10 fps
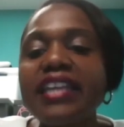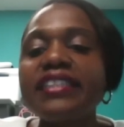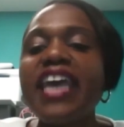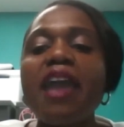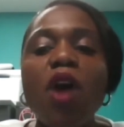
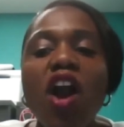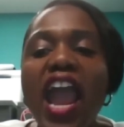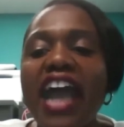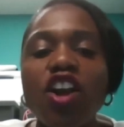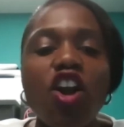Tamar
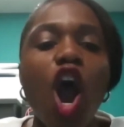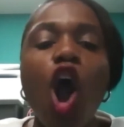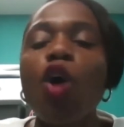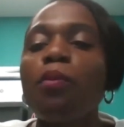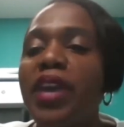had her
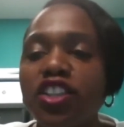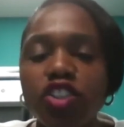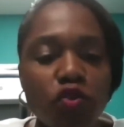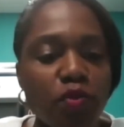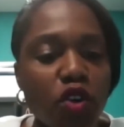own Me
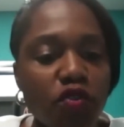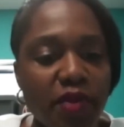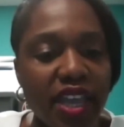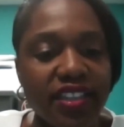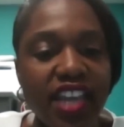Too
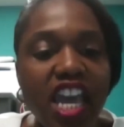movement.